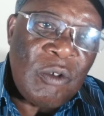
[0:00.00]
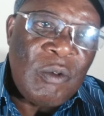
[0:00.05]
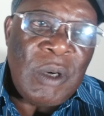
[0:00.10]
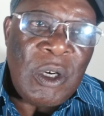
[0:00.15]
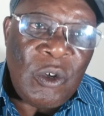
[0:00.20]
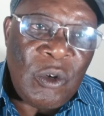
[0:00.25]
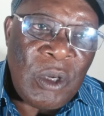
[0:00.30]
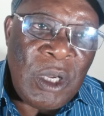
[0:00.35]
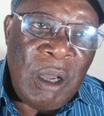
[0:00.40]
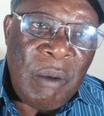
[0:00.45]
what
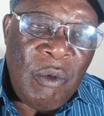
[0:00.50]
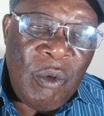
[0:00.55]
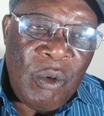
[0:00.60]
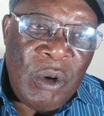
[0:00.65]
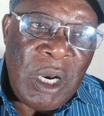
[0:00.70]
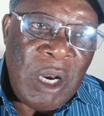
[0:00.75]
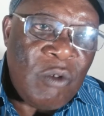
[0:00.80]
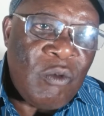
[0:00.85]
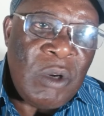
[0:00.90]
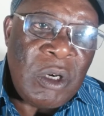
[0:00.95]

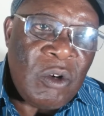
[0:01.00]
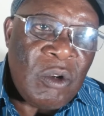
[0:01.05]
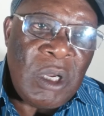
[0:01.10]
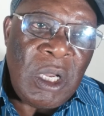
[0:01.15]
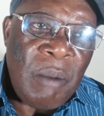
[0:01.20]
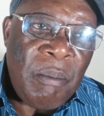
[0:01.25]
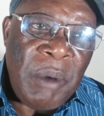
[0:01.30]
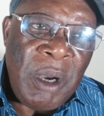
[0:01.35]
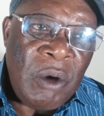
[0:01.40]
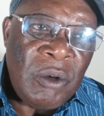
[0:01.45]
we're talking
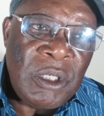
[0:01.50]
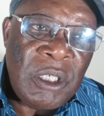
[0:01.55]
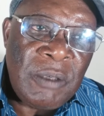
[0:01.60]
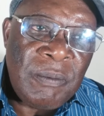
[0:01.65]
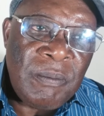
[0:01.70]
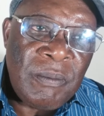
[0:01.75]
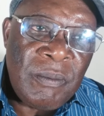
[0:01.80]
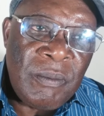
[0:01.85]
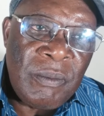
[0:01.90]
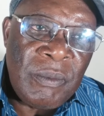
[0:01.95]
about.
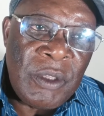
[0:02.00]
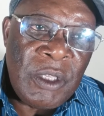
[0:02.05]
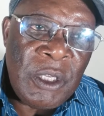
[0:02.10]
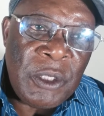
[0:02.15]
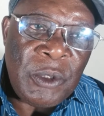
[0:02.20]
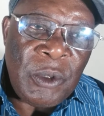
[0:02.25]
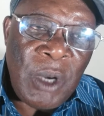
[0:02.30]
So